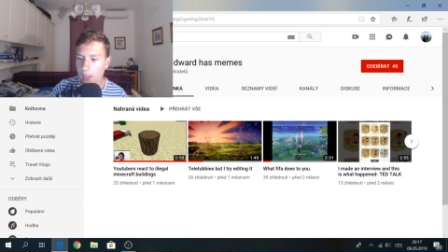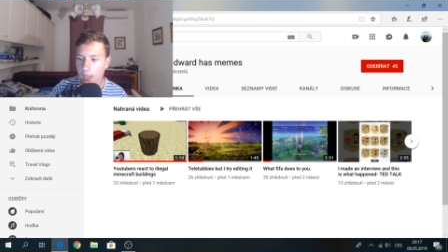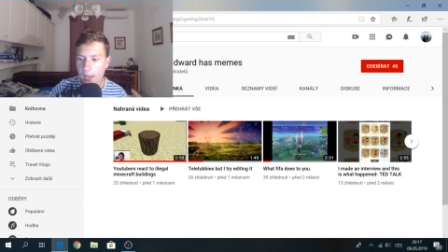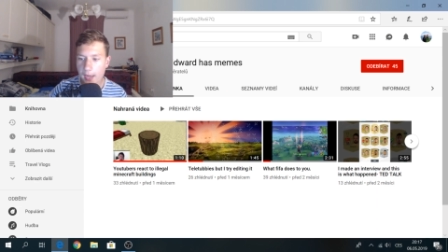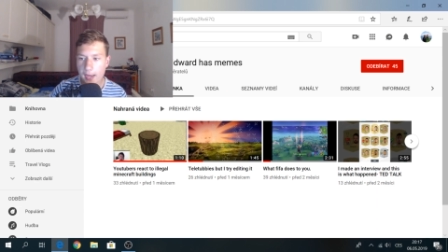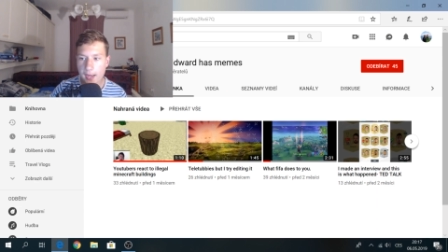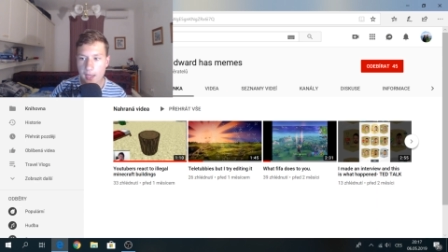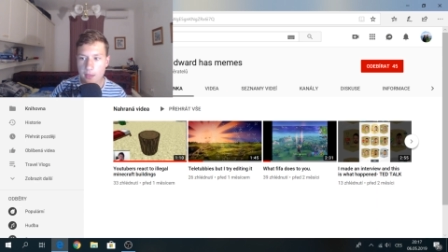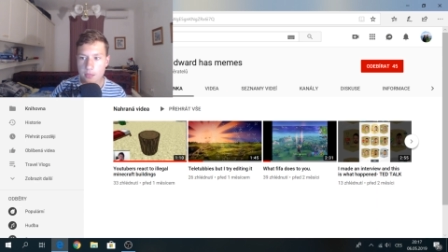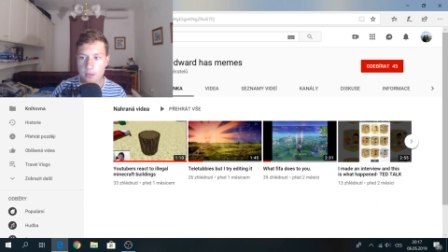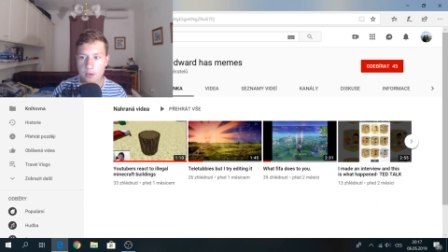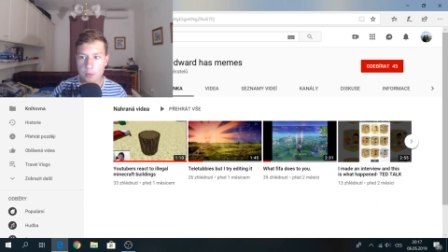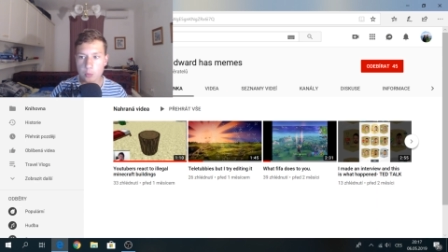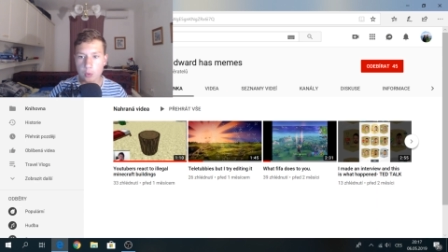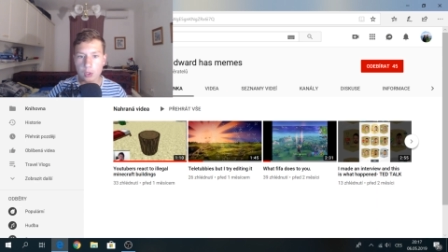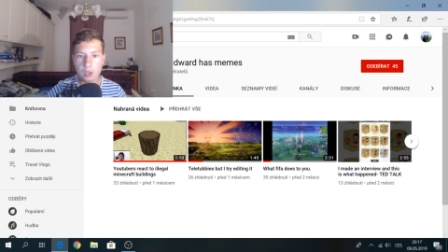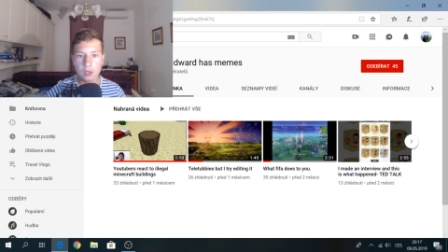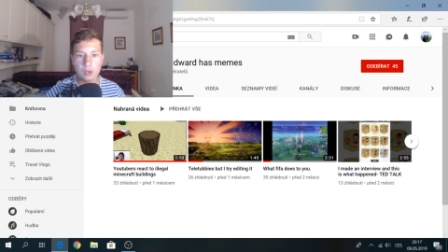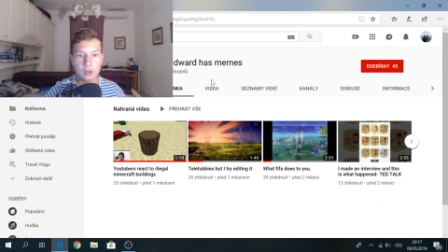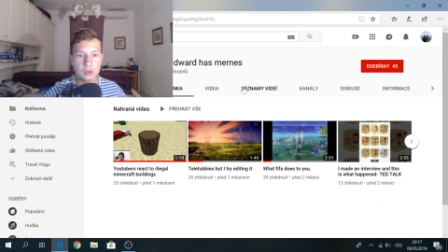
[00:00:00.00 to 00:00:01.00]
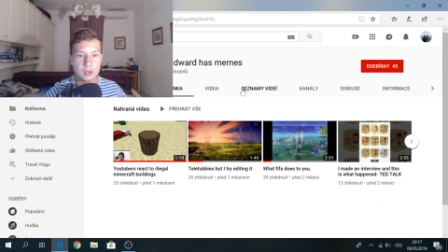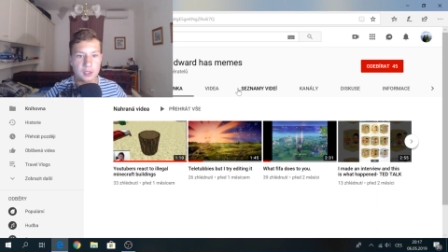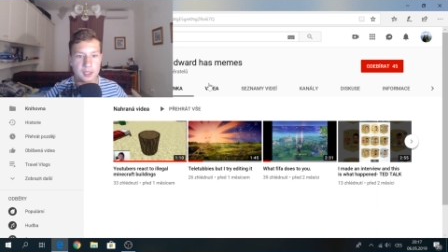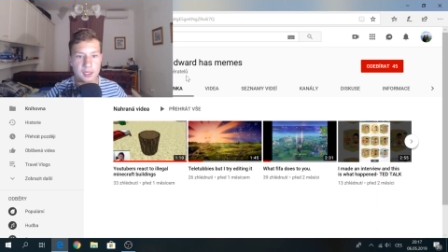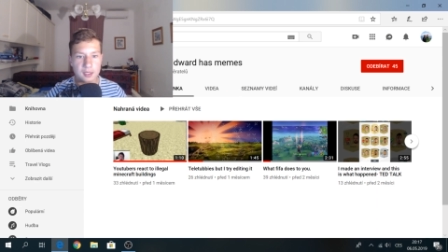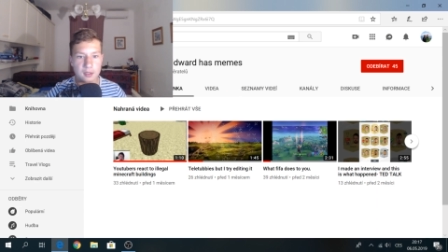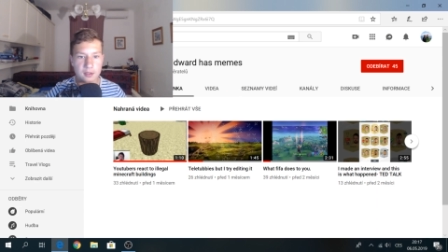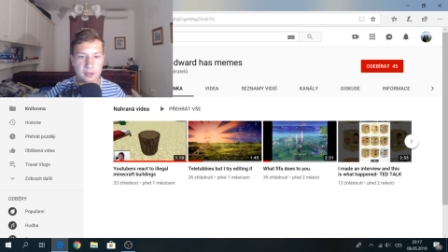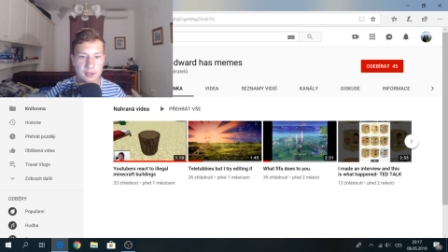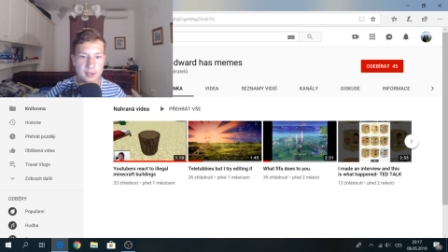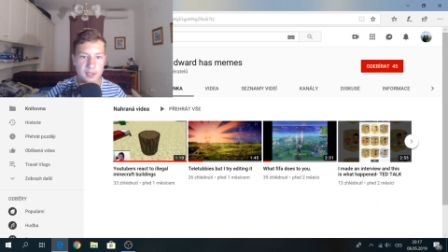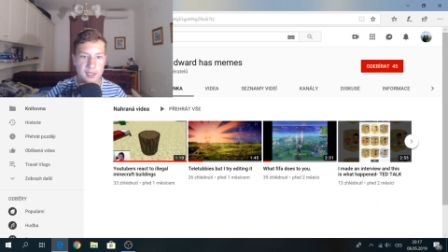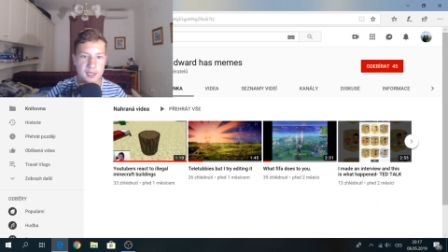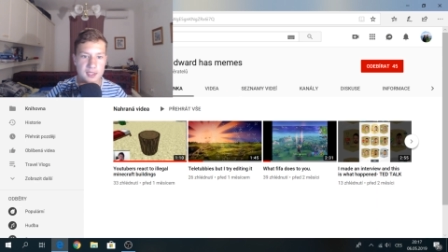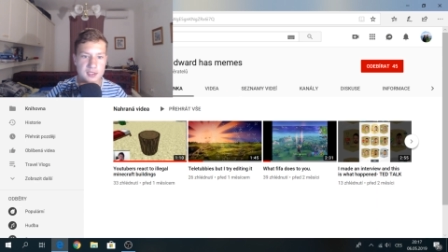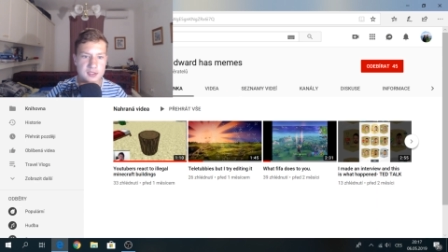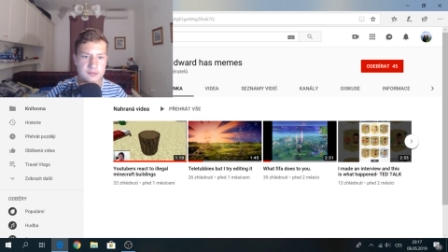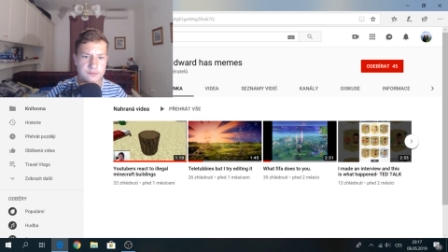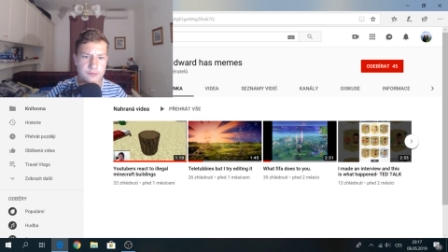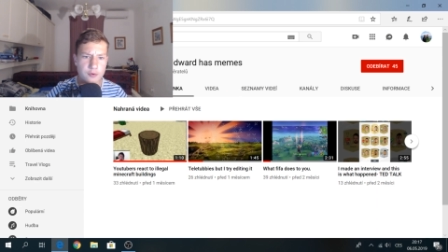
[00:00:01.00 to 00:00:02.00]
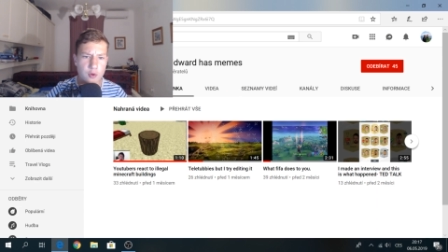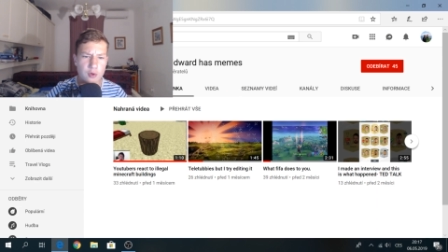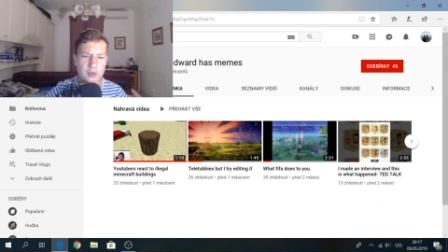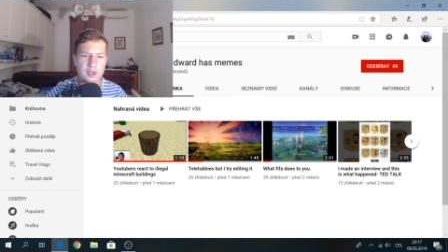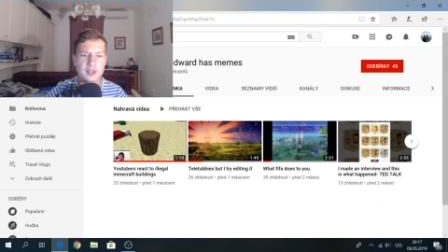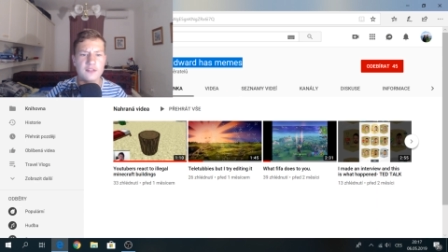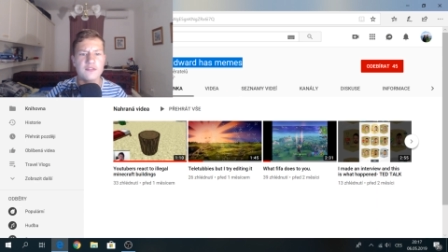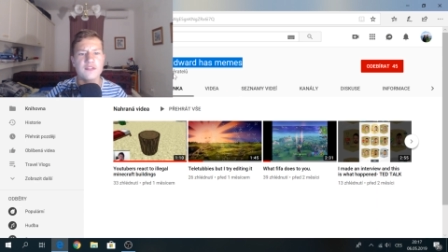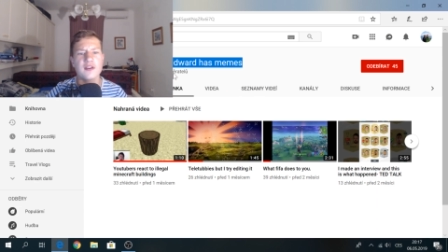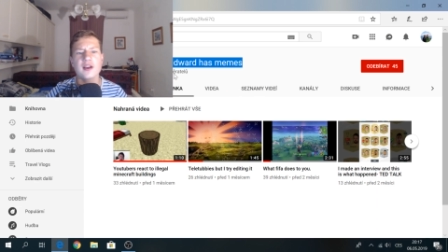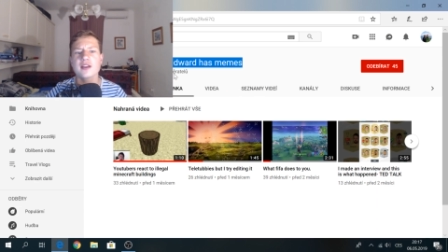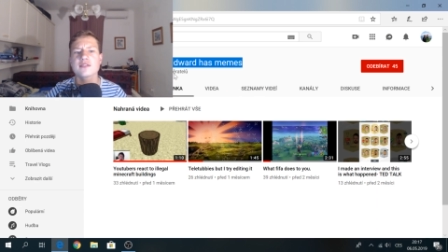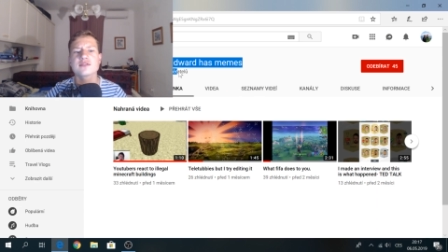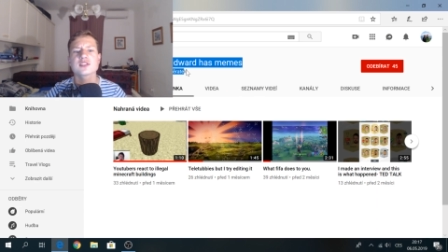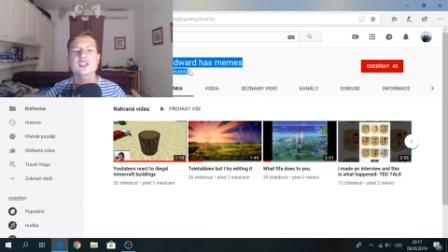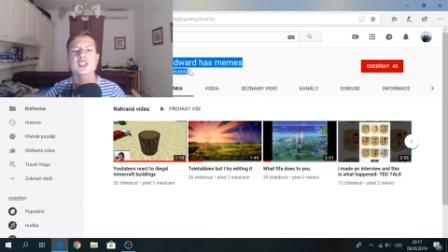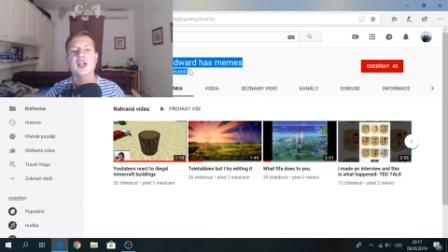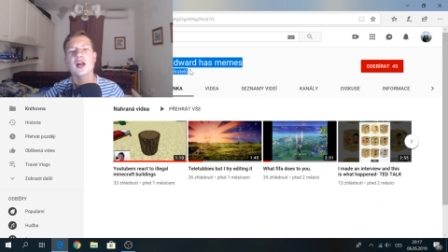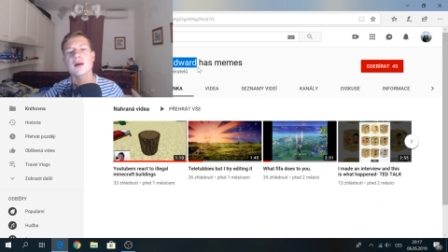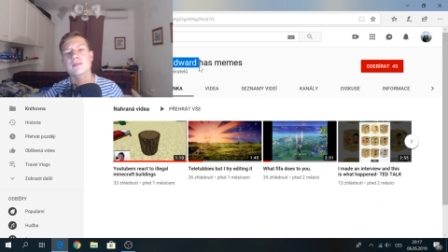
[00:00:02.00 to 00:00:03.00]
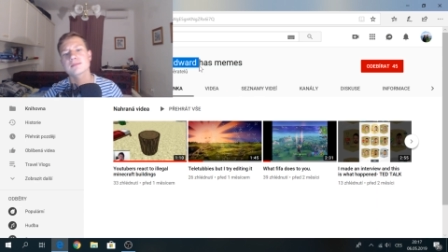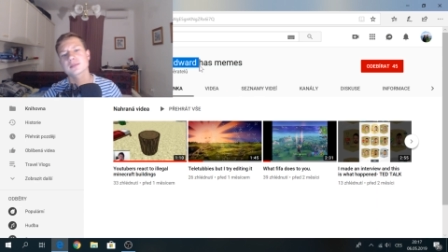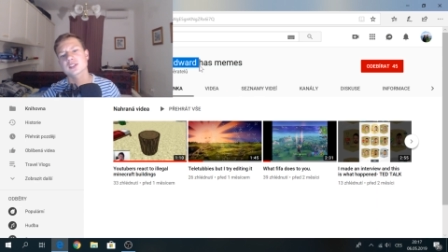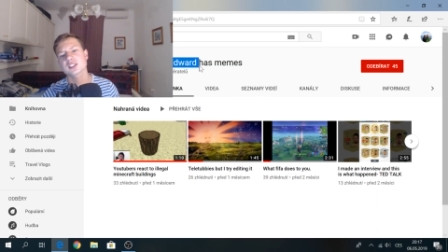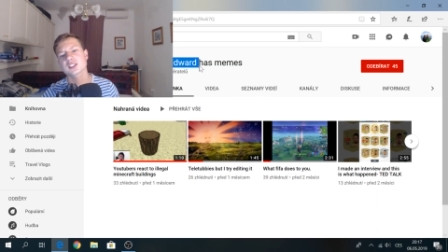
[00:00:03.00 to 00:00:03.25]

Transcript: in the world. Here it is, 45 subs,